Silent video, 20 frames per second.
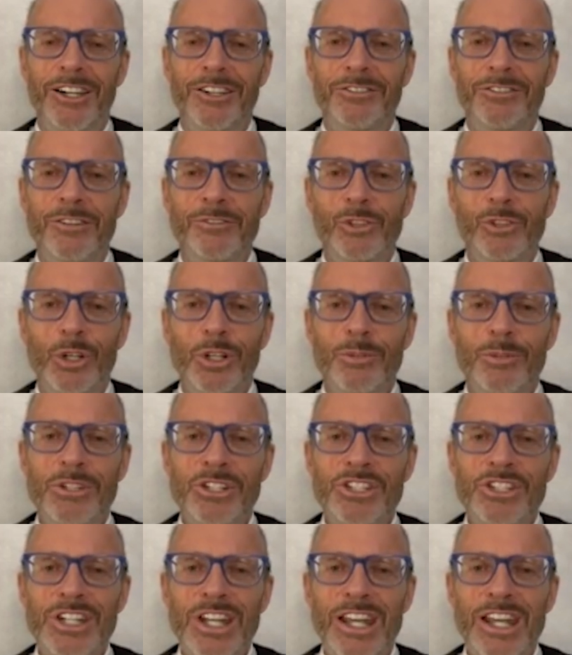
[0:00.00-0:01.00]
if I'm going to be
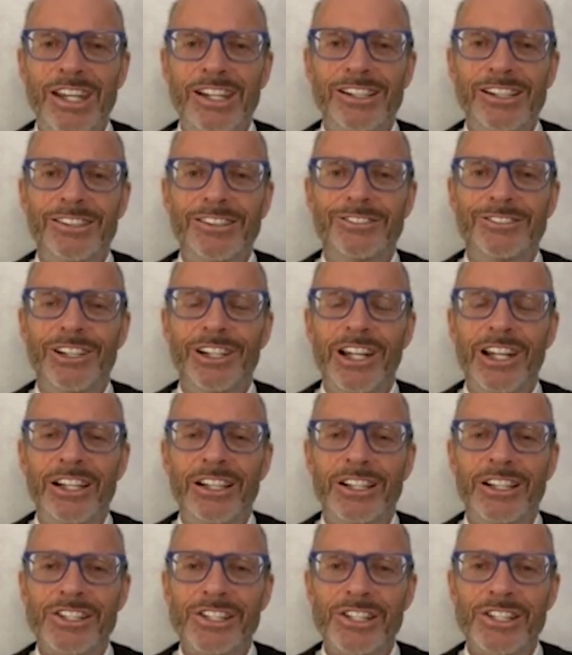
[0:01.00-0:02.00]
staying
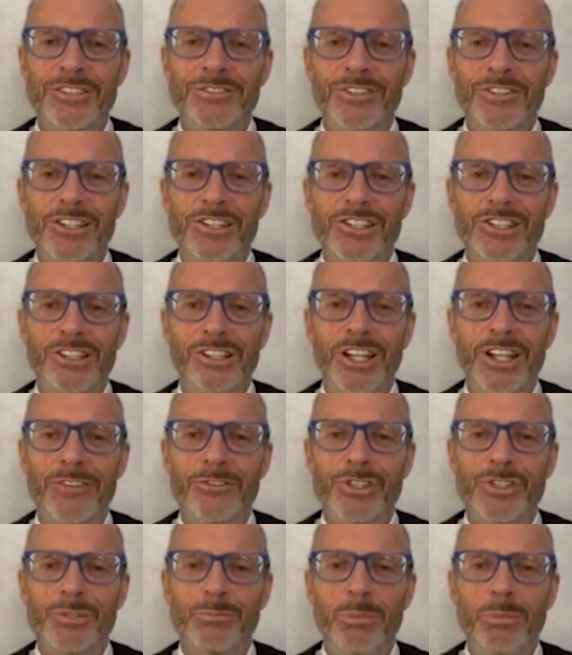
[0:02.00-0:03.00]
relentless and if I still have
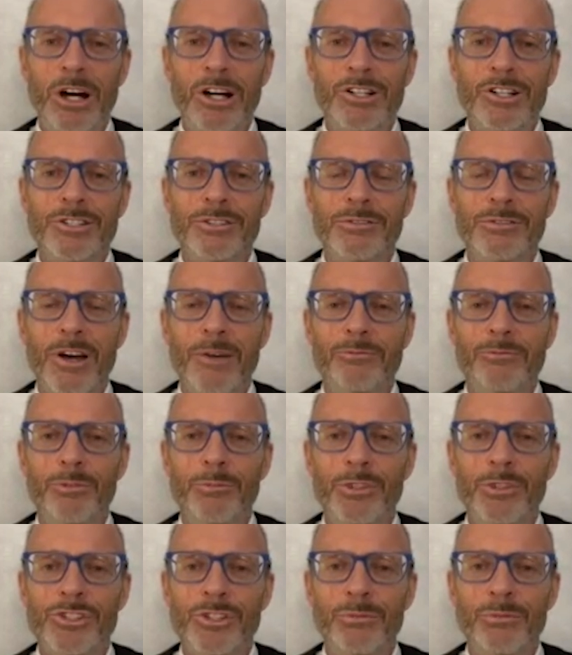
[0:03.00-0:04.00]
sparks of
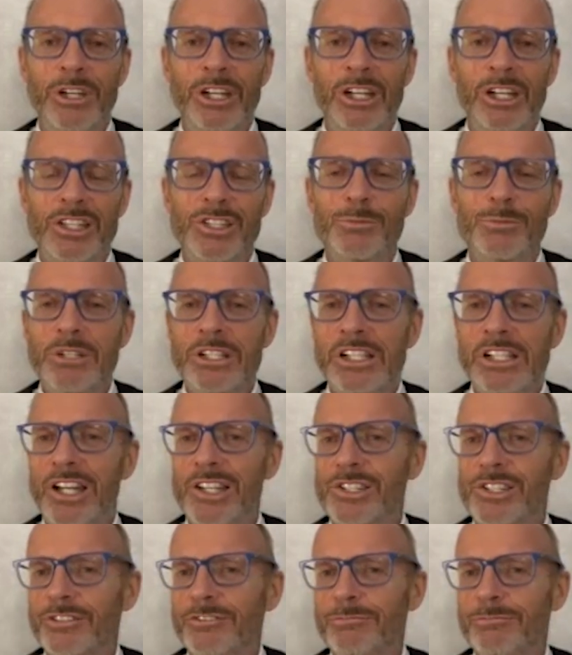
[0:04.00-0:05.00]
optimism, it is
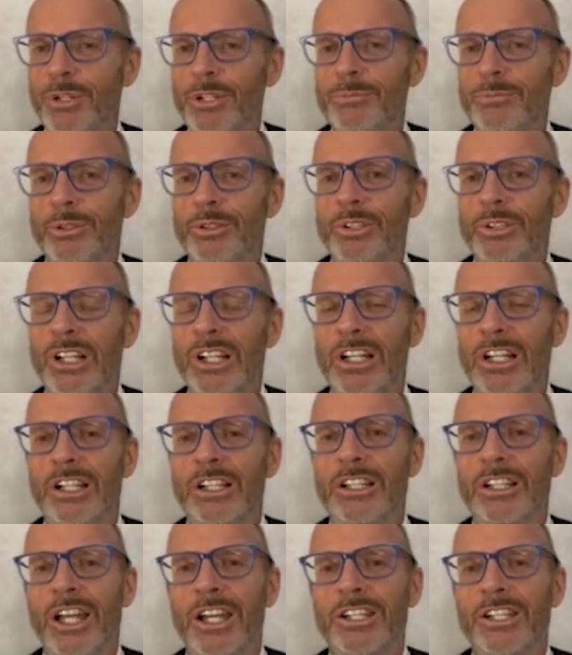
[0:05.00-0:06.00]
because of people
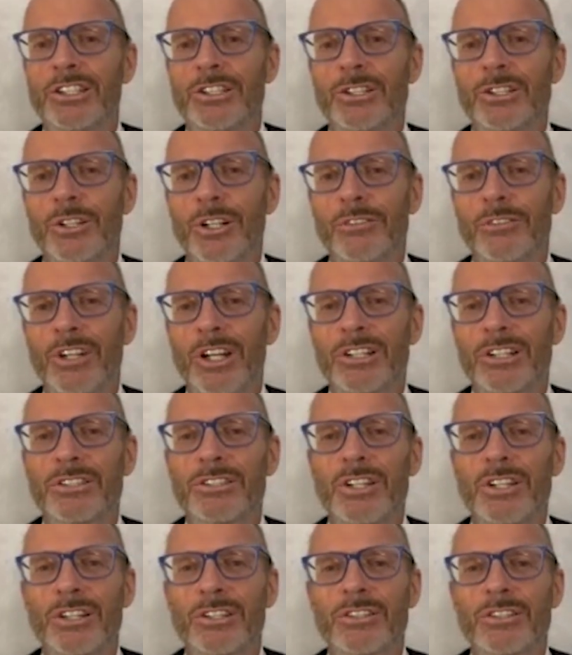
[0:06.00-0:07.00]
like you. And I'm not
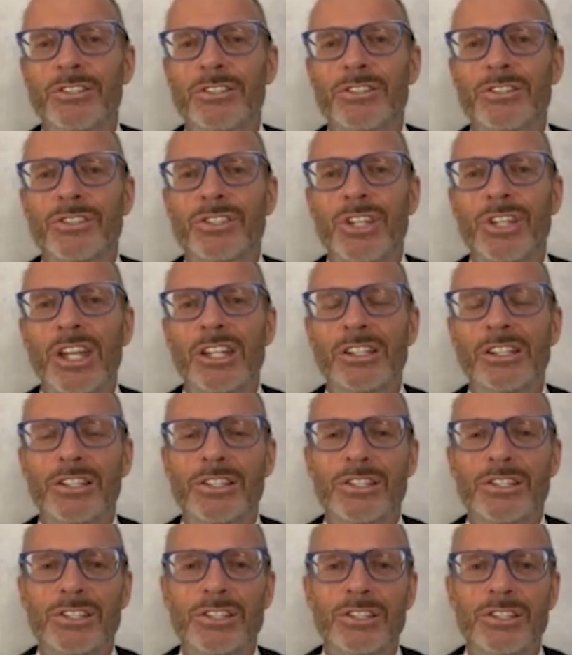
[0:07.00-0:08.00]
saying
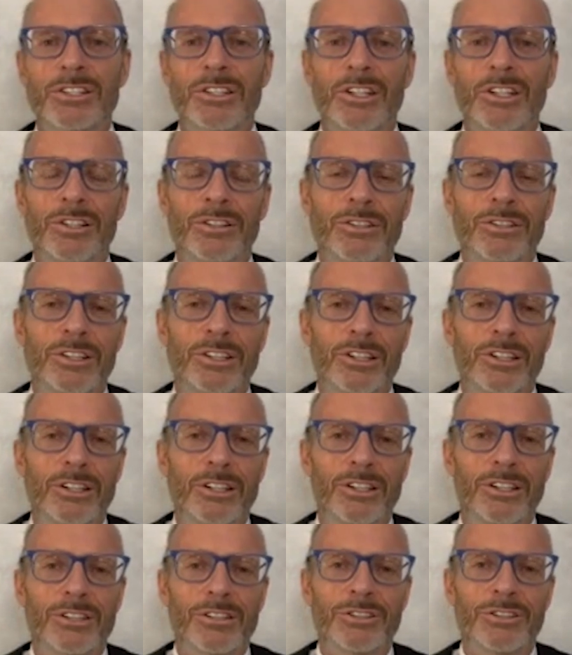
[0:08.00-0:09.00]
this, in
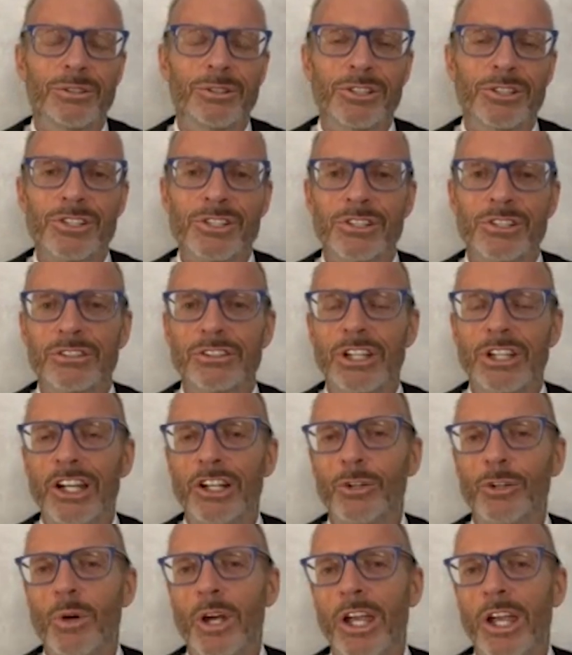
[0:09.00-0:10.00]
a gratuitous kind
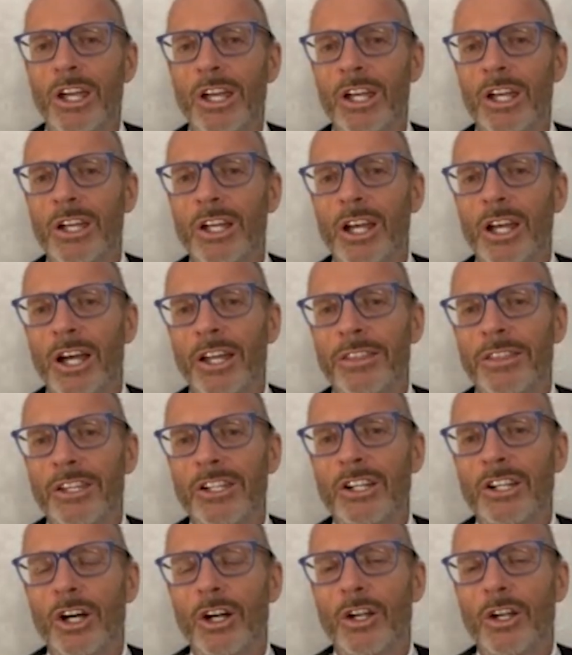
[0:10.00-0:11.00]
of way. I
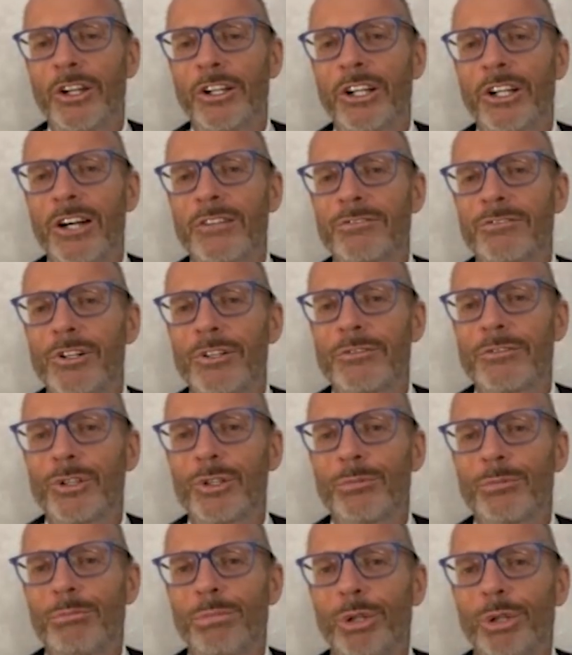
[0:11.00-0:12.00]
think on the cover of your
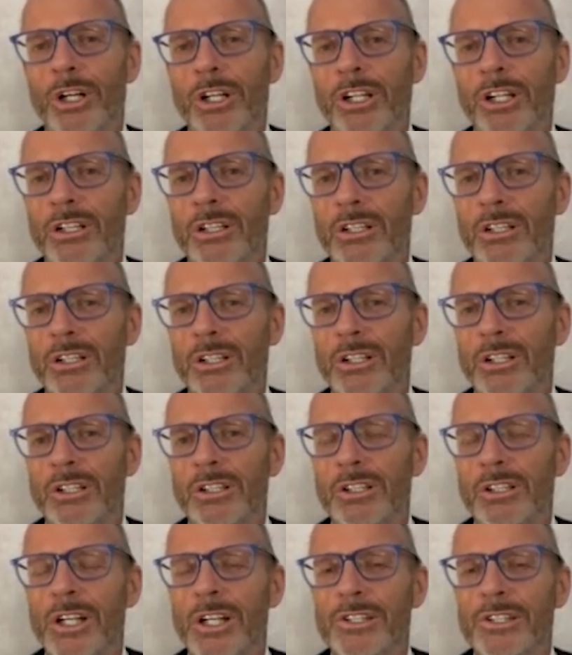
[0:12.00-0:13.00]
book,
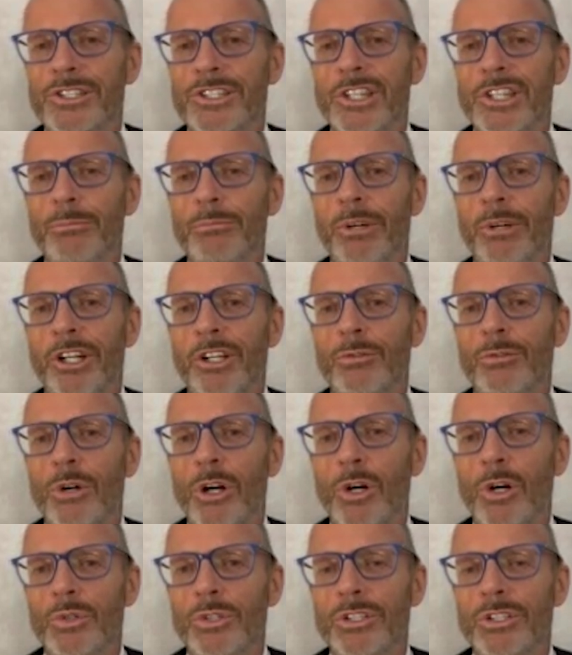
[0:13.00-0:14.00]
somebody
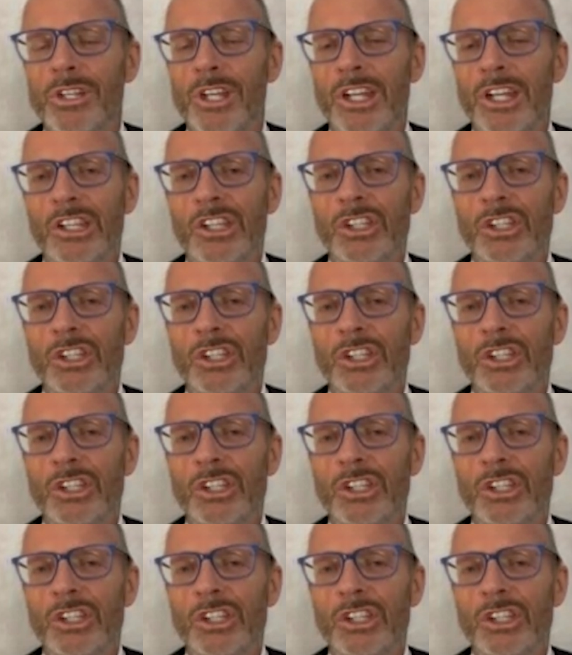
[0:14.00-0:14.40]
wrote that